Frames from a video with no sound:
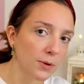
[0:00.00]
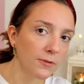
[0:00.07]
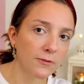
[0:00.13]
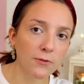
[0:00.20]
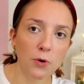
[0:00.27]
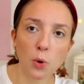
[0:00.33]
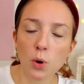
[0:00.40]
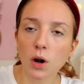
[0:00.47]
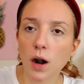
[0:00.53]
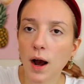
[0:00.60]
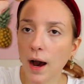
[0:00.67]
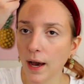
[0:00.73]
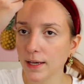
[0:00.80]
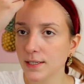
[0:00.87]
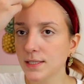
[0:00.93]
before
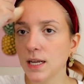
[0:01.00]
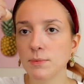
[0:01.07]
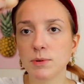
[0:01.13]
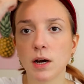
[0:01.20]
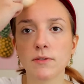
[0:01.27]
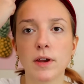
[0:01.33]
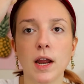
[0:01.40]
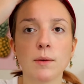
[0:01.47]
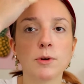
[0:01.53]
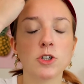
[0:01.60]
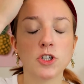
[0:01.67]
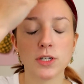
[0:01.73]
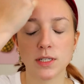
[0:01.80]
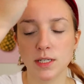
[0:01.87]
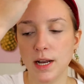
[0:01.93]
I stepped off camera
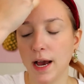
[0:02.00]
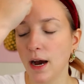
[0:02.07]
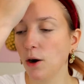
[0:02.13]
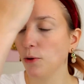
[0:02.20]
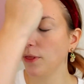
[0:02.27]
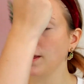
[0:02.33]
just now